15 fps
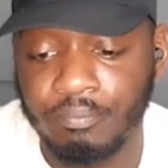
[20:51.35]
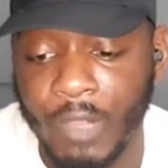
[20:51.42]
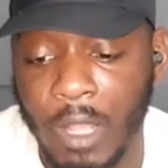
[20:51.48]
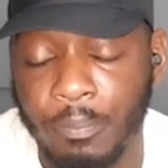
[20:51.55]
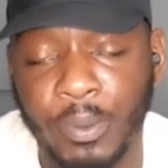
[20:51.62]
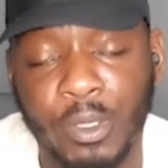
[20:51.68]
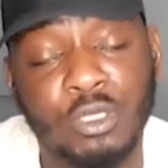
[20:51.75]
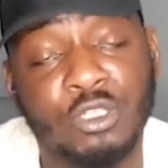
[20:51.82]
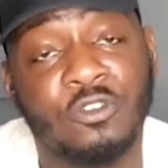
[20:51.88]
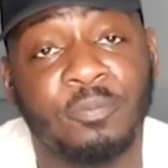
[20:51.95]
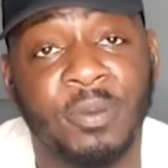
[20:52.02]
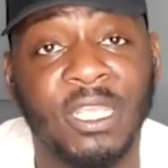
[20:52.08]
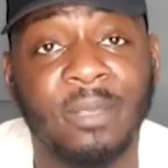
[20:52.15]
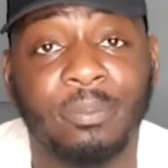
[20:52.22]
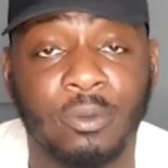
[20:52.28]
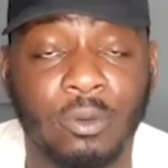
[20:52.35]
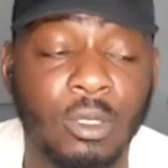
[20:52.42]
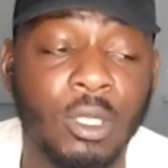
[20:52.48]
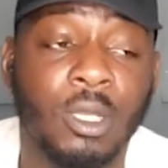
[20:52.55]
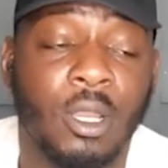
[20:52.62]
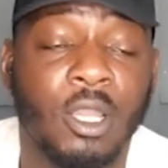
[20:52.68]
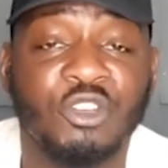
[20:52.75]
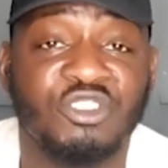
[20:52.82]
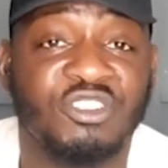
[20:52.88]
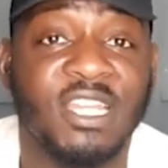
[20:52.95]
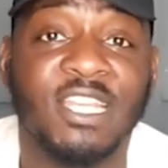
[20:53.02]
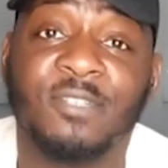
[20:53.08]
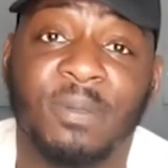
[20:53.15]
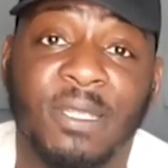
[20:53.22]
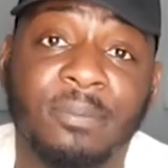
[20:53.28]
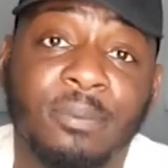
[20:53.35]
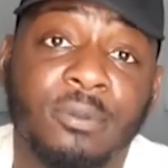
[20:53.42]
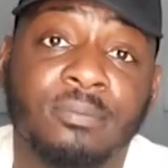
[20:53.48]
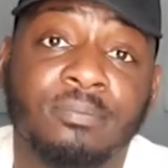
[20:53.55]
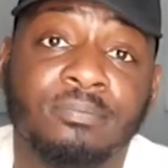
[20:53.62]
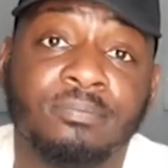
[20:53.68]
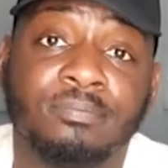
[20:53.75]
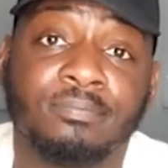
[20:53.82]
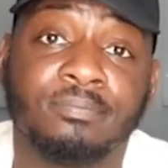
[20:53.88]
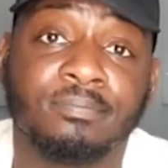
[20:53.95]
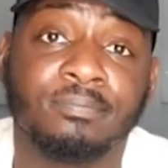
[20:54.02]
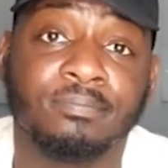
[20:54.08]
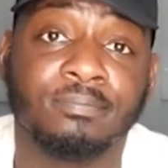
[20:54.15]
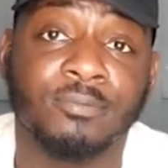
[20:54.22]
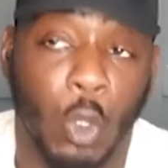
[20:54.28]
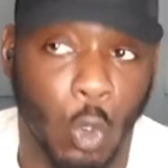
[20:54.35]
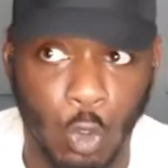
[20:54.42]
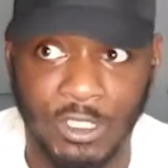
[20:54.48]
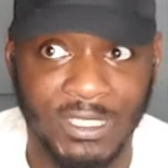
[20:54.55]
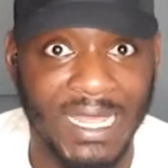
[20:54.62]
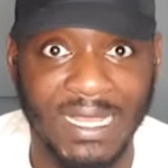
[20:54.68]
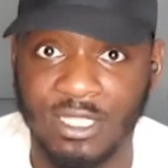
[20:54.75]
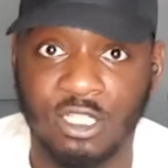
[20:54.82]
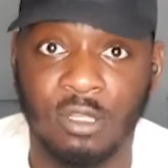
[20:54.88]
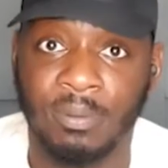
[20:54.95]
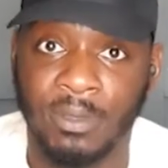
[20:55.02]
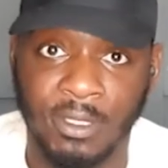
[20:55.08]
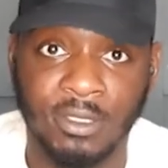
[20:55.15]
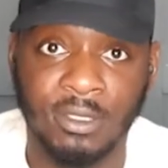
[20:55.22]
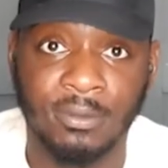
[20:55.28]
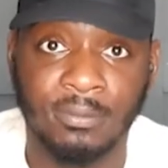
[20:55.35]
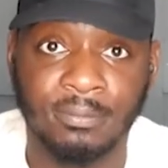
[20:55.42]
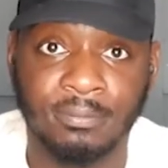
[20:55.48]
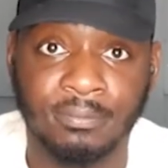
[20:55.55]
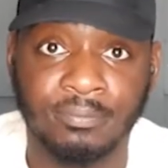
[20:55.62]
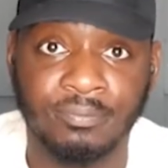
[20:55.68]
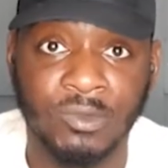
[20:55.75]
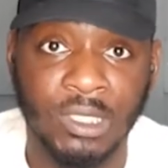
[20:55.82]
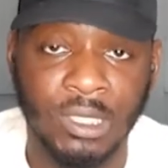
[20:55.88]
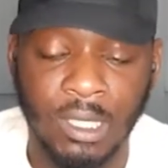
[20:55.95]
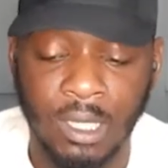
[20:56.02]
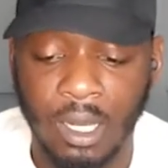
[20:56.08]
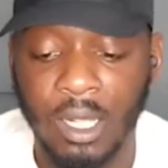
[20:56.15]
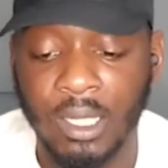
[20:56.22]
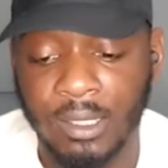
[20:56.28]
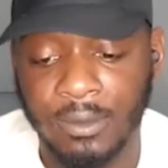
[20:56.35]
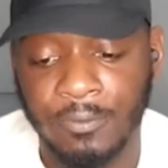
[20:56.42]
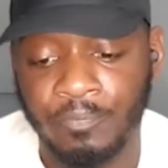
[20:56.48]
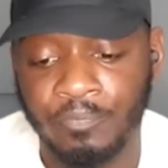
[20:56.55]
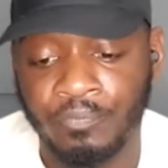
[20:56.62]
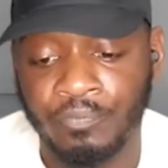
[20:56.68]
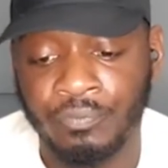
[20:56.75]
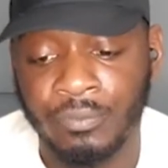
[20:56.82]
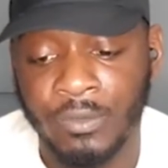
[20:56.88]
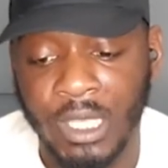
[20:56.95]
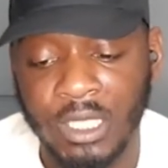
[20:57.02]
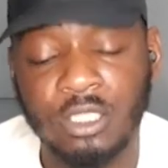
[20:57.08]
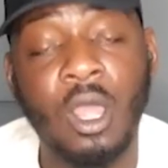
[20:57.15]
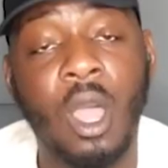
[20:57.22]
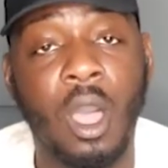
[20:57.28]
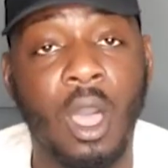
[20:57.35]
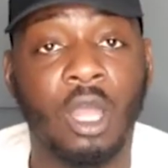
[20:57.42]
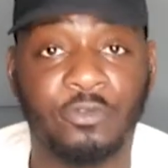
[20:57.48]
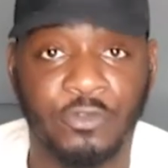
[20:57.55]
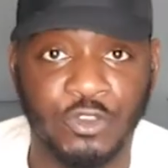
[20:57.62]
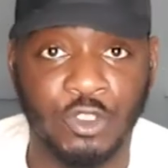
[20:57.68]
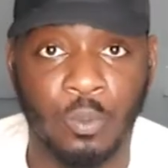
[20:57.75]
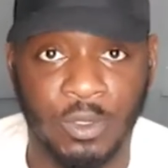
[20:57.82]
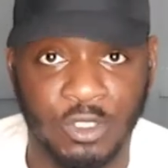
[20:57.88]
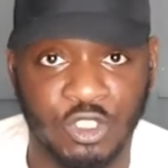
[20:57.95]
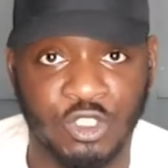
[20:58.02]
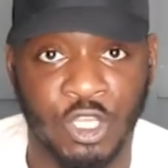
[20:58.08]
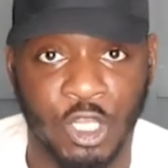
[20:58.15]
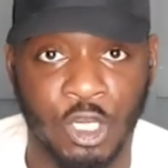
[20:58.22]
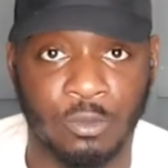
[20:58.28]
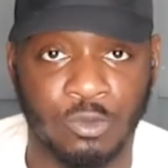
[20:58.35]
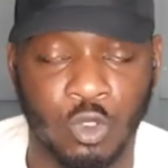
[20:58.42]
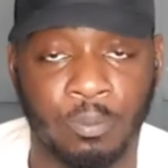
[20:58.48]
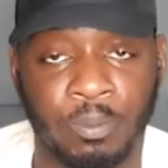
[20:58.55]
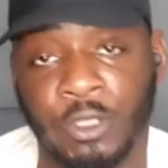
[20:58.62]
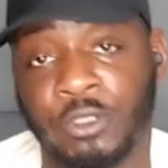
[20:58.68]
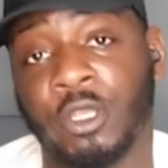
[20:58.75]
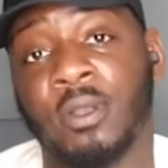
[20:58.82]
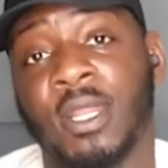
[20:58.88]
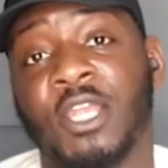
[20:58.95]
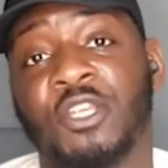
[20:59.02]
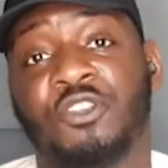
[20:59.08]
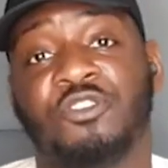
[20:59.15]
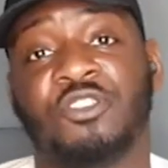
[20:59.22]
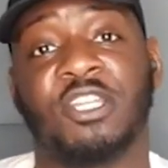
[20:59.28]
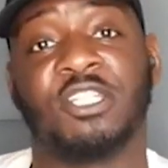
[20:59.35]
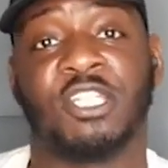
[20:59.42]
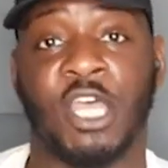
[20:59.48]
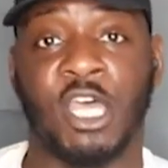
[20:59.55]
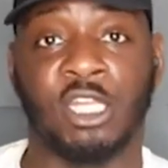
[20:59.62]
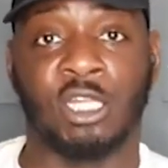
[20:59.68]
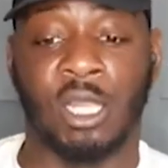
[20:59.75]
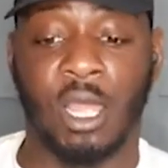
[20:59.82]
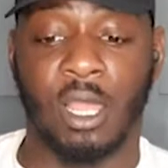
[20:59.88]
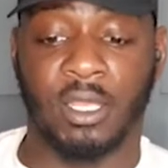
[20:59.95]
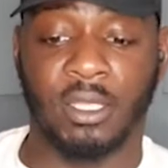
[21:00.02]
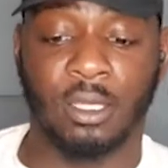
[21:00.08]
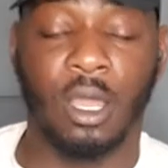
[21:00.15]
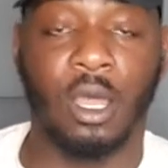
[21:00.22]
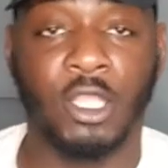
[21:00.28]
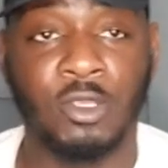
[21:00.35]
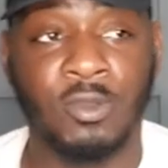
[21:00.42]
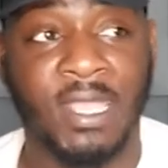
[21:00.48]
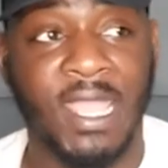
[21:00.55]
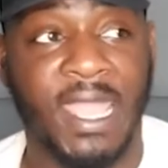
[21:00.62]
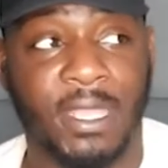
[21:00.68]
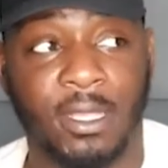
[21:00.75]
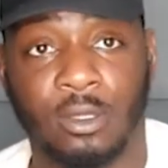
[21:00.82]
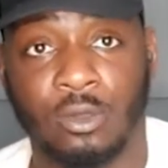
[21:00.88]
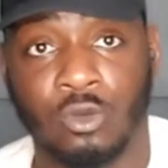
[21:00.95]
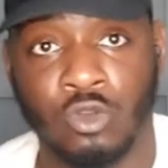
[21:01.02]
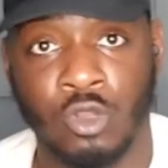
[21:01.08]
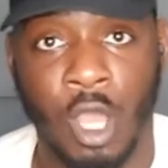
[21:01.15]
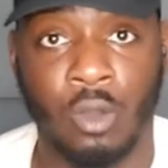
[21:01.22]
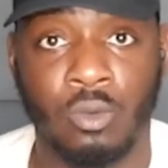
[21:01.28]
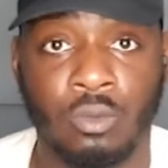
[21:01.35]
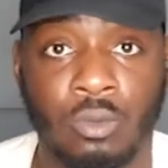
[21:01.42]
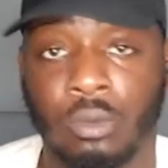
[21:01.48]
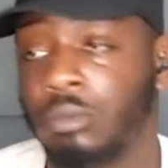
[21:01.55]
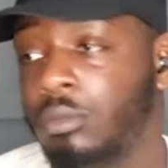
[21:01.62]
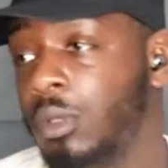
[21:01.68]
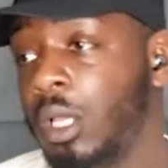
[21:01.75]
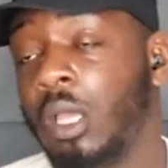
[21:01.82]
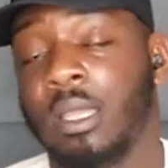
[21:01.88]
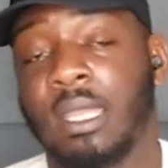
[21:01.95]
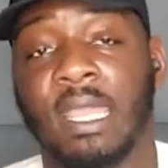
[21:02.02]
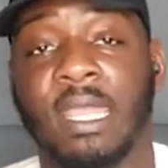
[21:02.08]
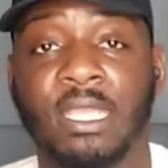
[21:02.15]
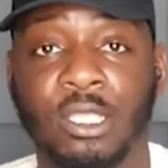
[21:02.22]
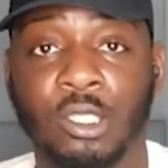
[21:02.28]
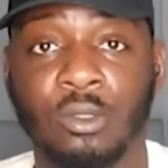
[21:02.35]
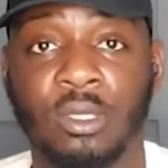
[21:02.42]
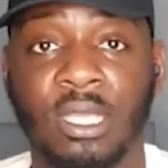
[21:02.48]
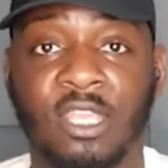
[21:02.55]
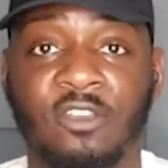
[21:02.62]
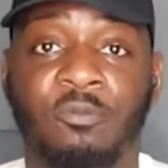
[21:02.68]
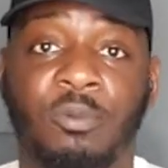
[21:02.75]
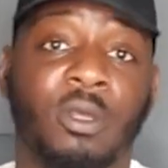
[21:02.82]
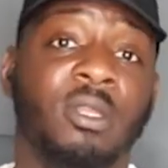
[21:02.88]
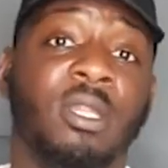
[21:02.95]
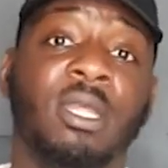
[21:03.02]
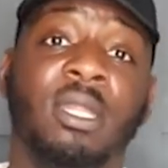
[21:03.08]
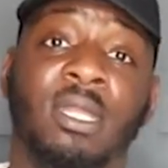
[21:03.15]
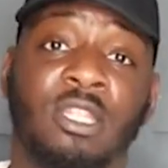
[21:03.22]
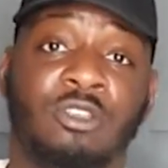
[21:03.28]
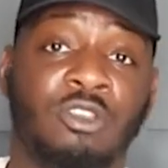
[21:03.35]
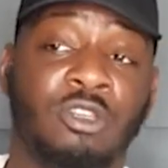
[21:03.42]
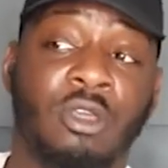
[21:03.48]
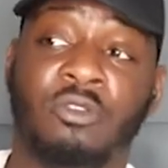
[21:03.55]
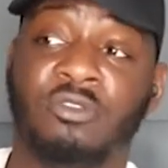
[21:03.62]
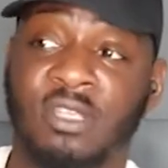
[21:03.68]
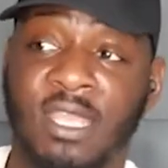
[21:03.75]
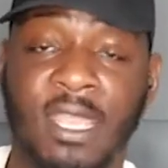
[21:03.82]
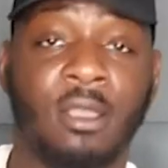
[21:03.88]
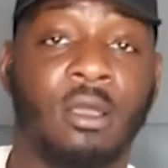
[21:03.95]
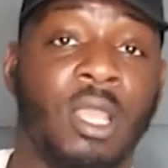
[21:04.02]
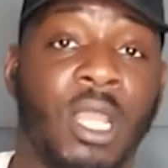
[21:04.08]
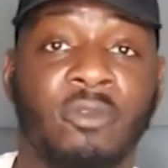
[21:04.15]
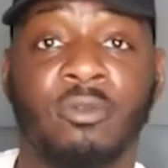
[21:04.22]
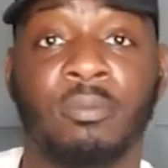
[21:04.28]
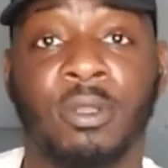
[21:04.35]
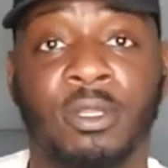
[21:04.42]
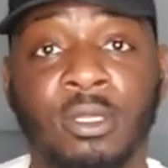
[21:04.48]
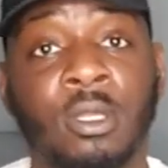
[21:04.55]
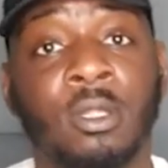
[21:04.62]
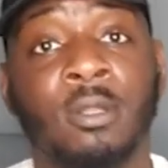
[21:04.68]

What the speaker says: bunch of people, can't you just test people? Or test the blood? Like, it's not hard for someone to turn up to a blood donation centre and lie. Are you gay? No. Okay, you can give blood. Next thing you know, there's a gay guy giving blood.